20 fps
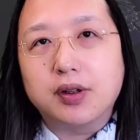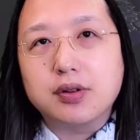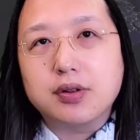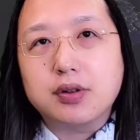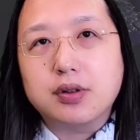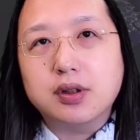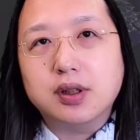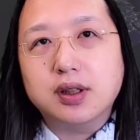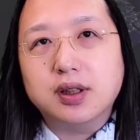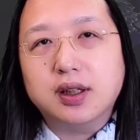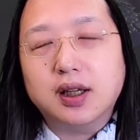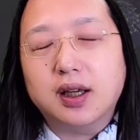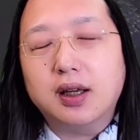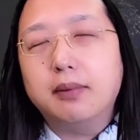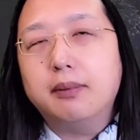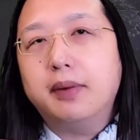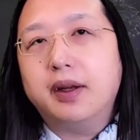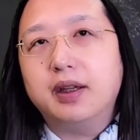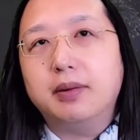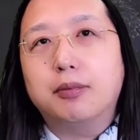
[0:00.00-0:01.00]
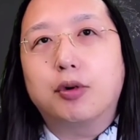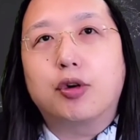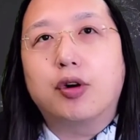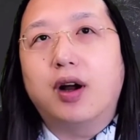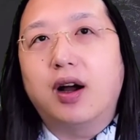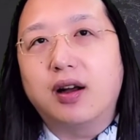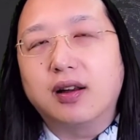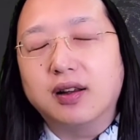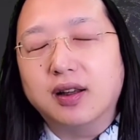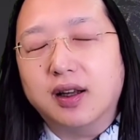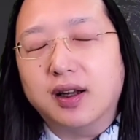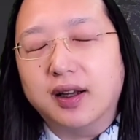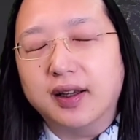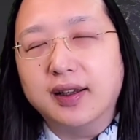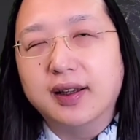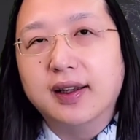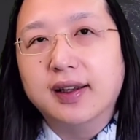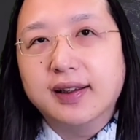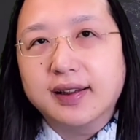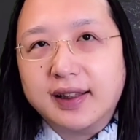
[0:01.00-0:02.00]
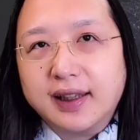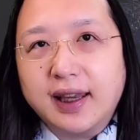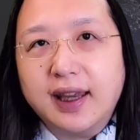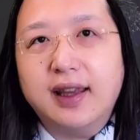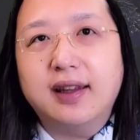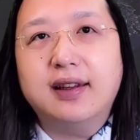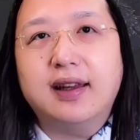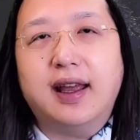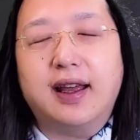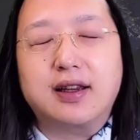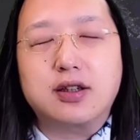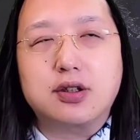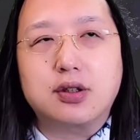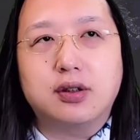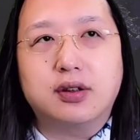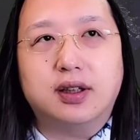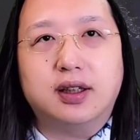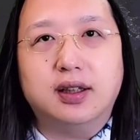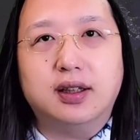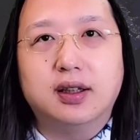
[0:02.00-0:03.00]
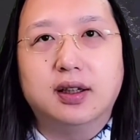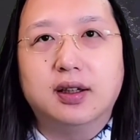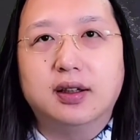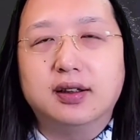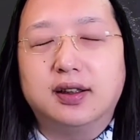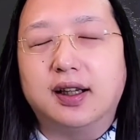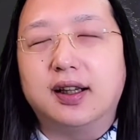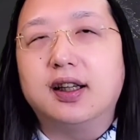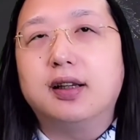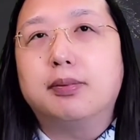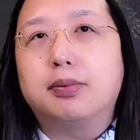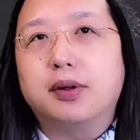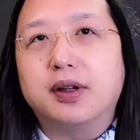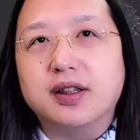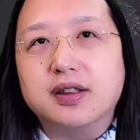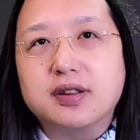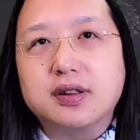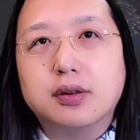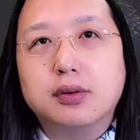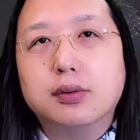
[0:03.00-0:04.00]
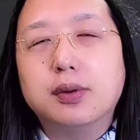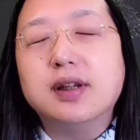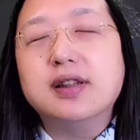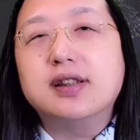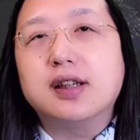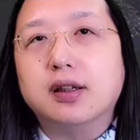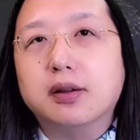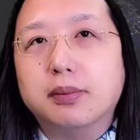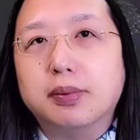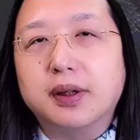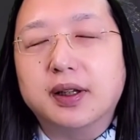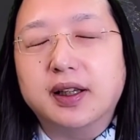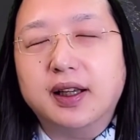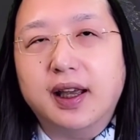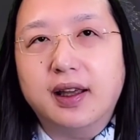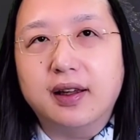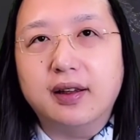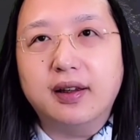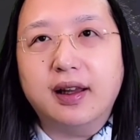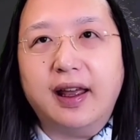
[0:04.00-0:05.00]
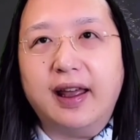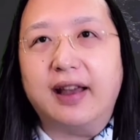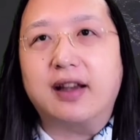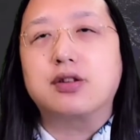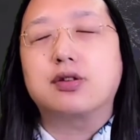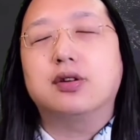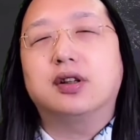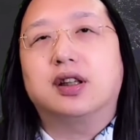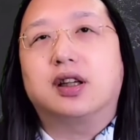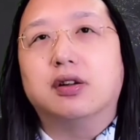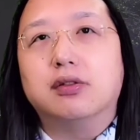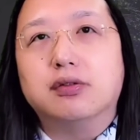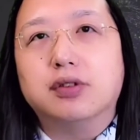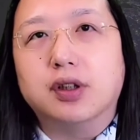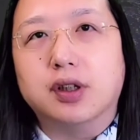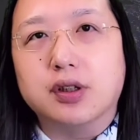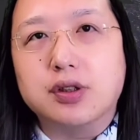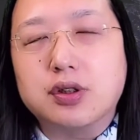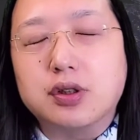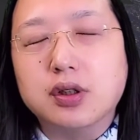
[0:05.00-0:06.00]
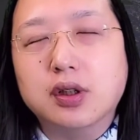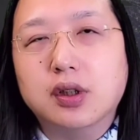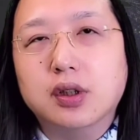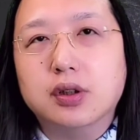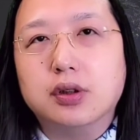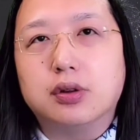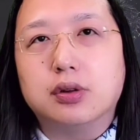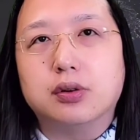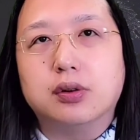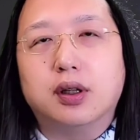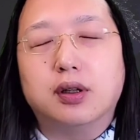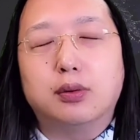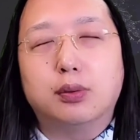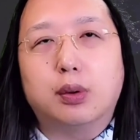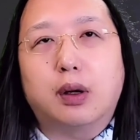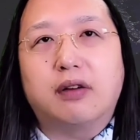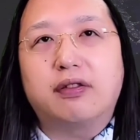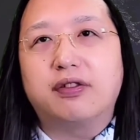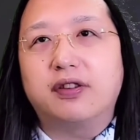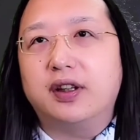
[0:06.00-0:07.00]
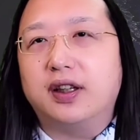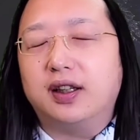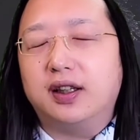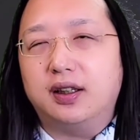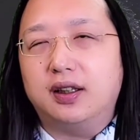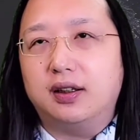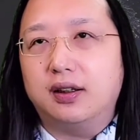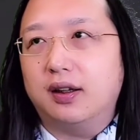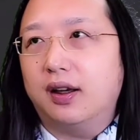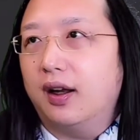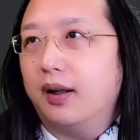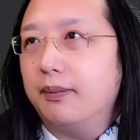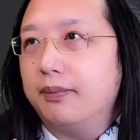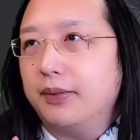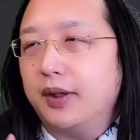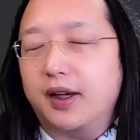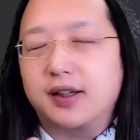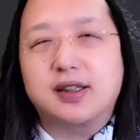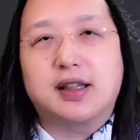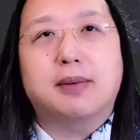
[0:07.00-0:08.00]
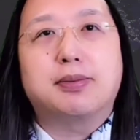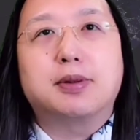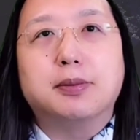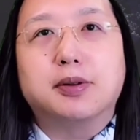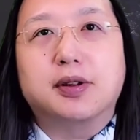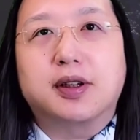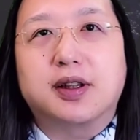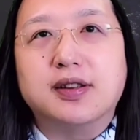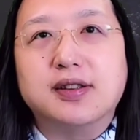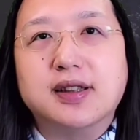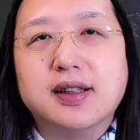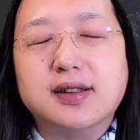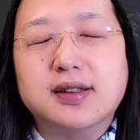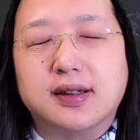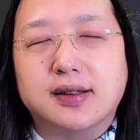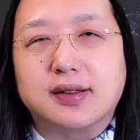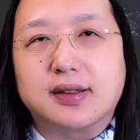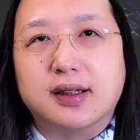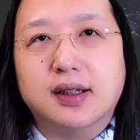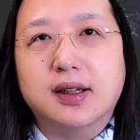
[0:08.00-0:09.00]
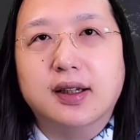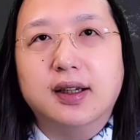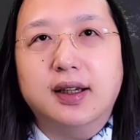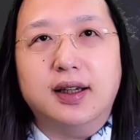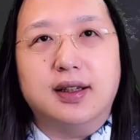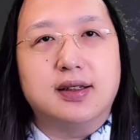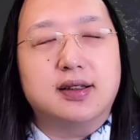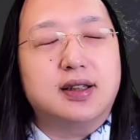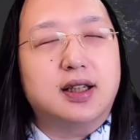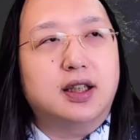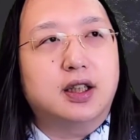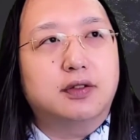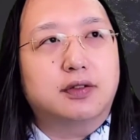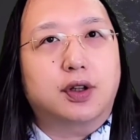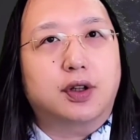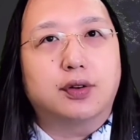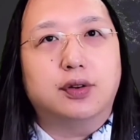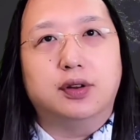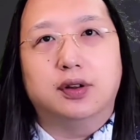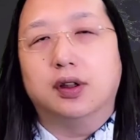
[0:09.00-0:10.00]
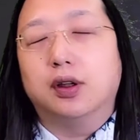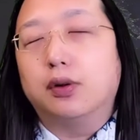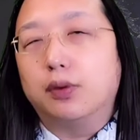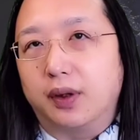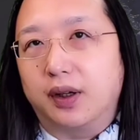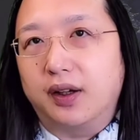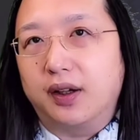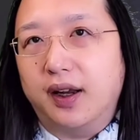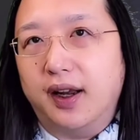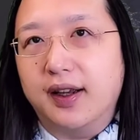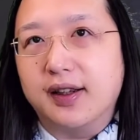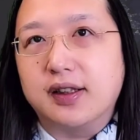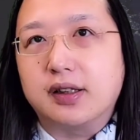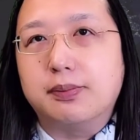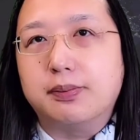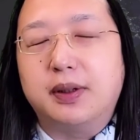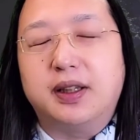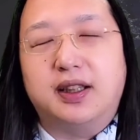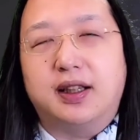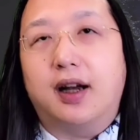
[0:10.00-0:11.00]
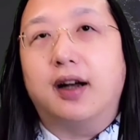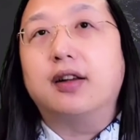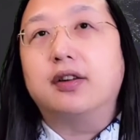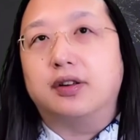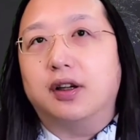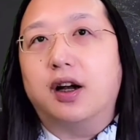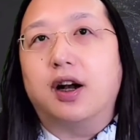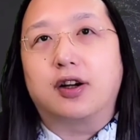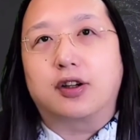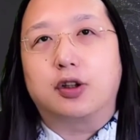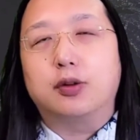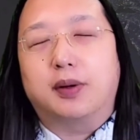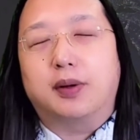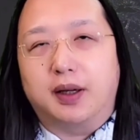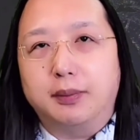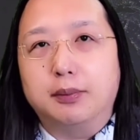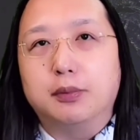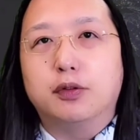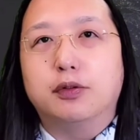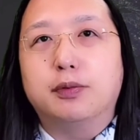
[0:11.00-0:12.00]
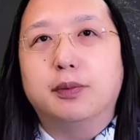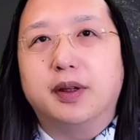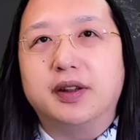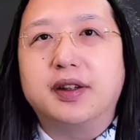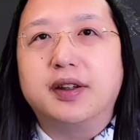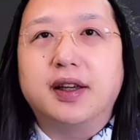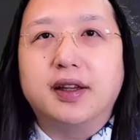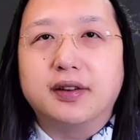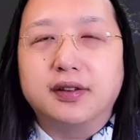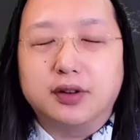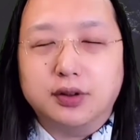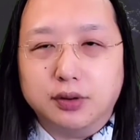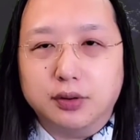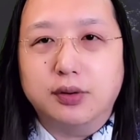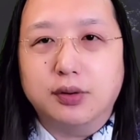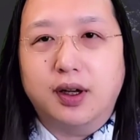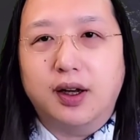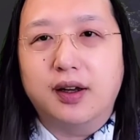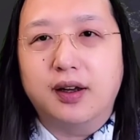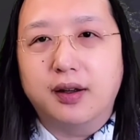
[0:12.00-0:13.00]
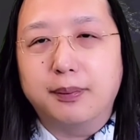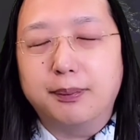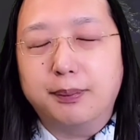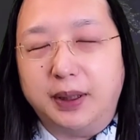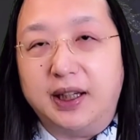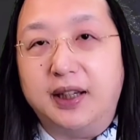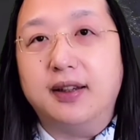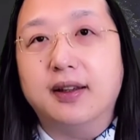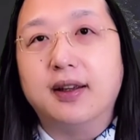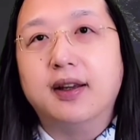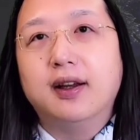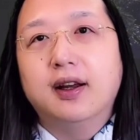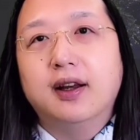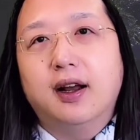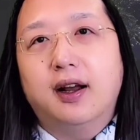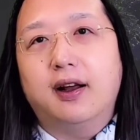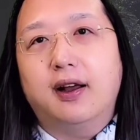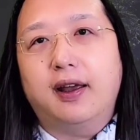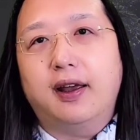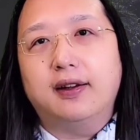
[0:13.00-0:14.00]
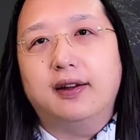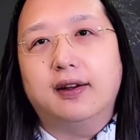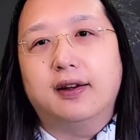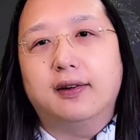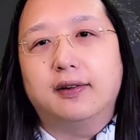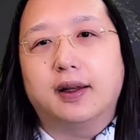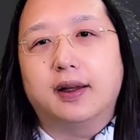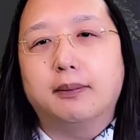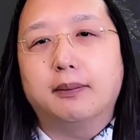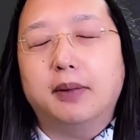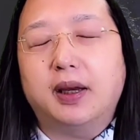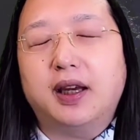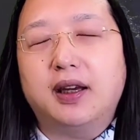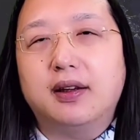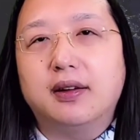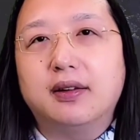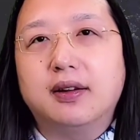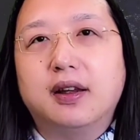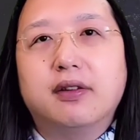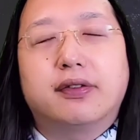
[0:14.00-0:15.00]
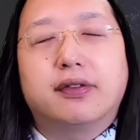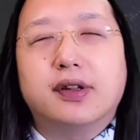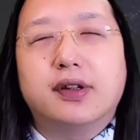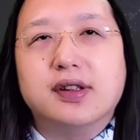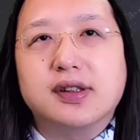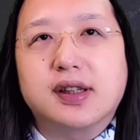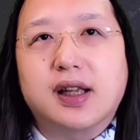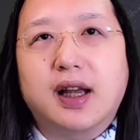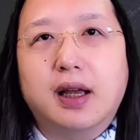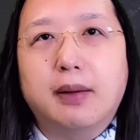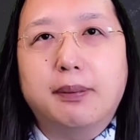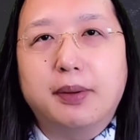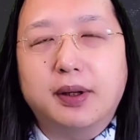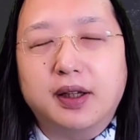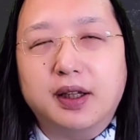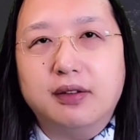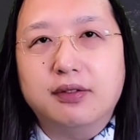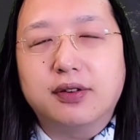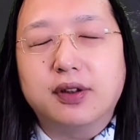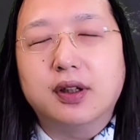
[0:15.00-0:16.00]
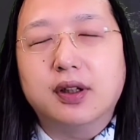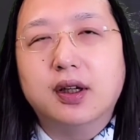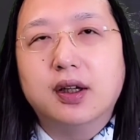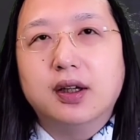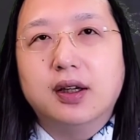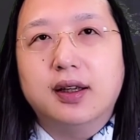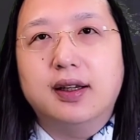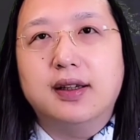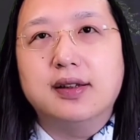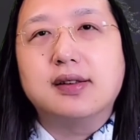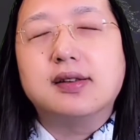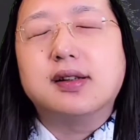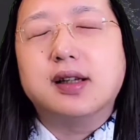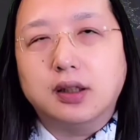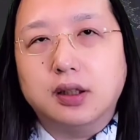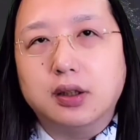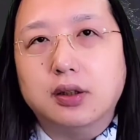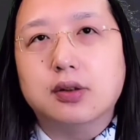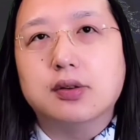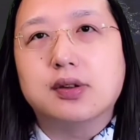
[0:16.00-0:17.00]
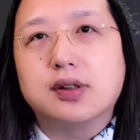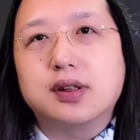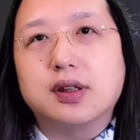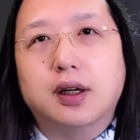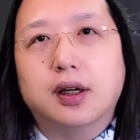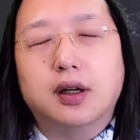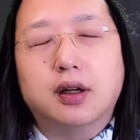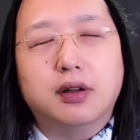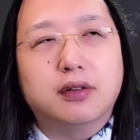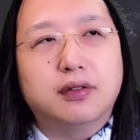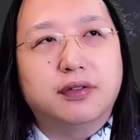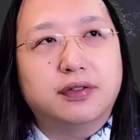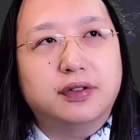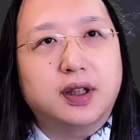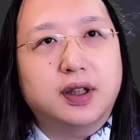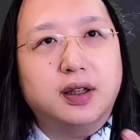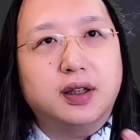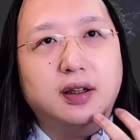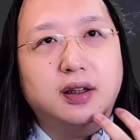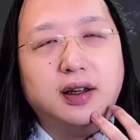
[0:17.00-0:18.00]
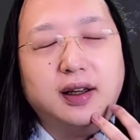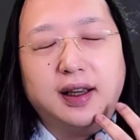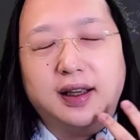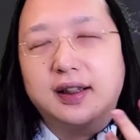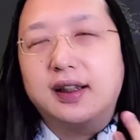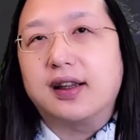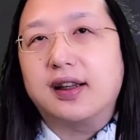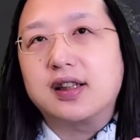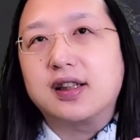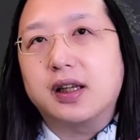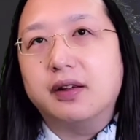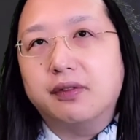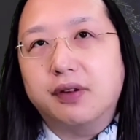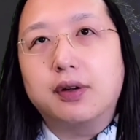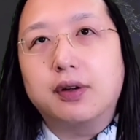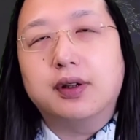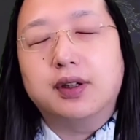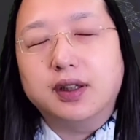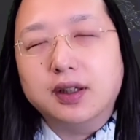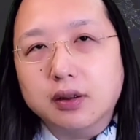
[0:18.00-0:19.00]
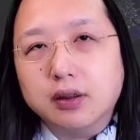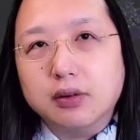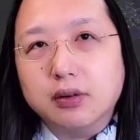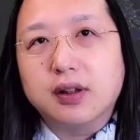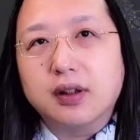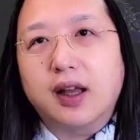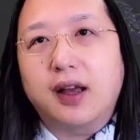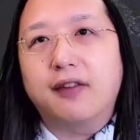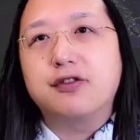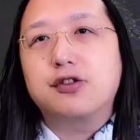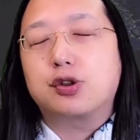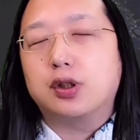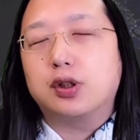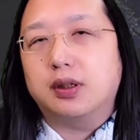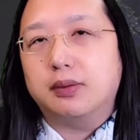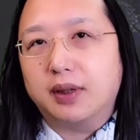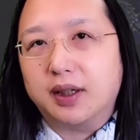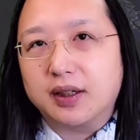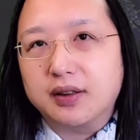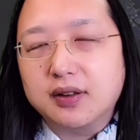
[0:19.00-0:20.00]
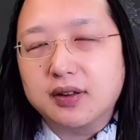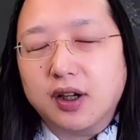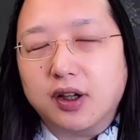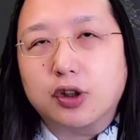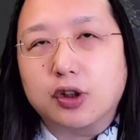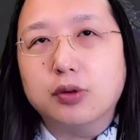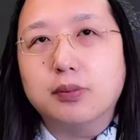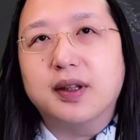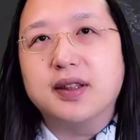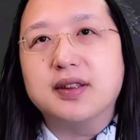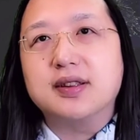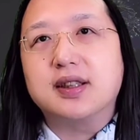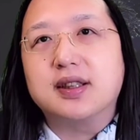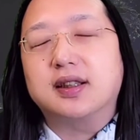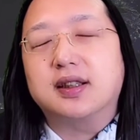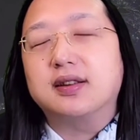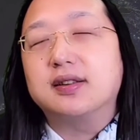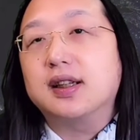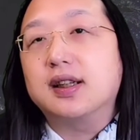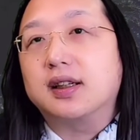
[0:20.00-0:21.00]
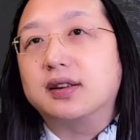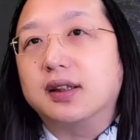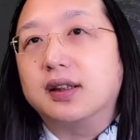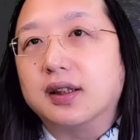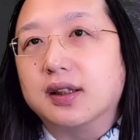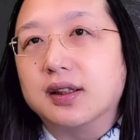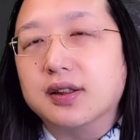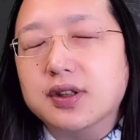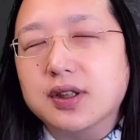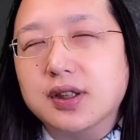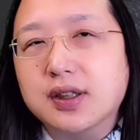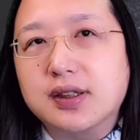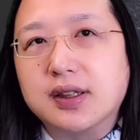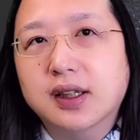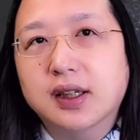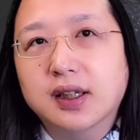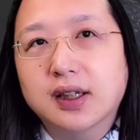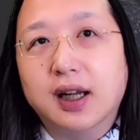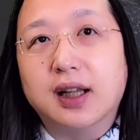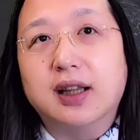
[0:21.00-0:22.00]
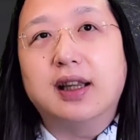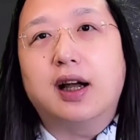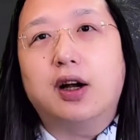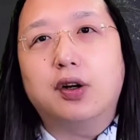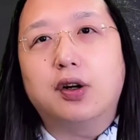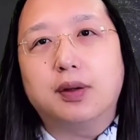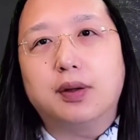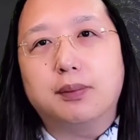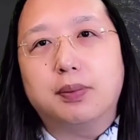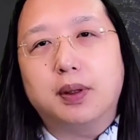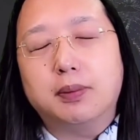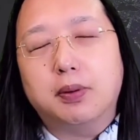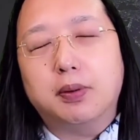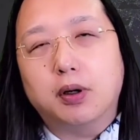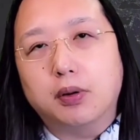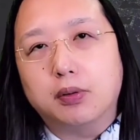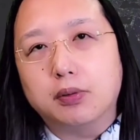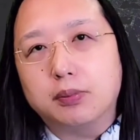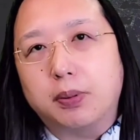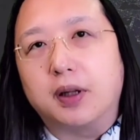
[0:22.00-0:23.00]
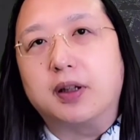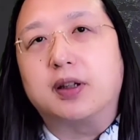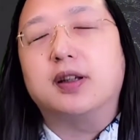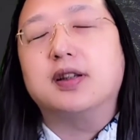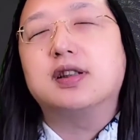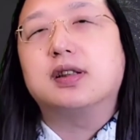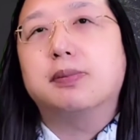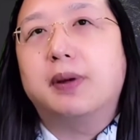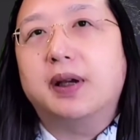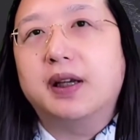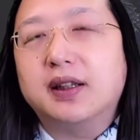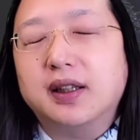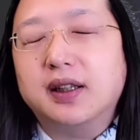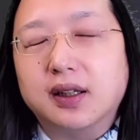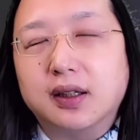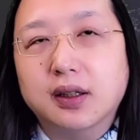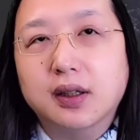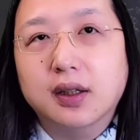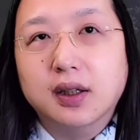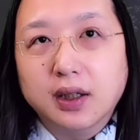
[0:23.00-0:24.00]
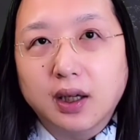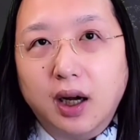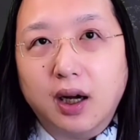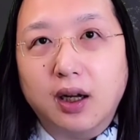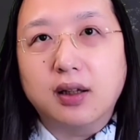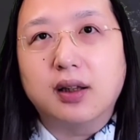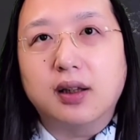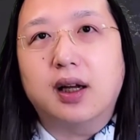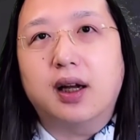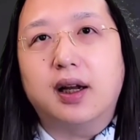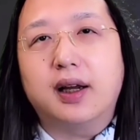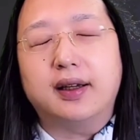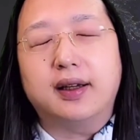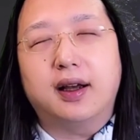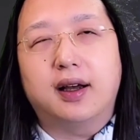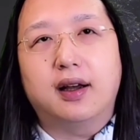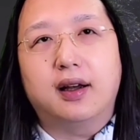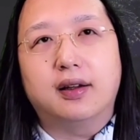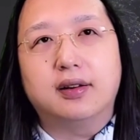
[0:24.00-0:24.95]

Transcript: the street and many more online can actually deliberate reasonably and actually converge to a roughly acceptable consensus instead of going nowhere, as many other Occupy movement tend to be. And the main difference, I believe, is the use of the, at that time, very new live streaming documenting technologies, allowing people participating online.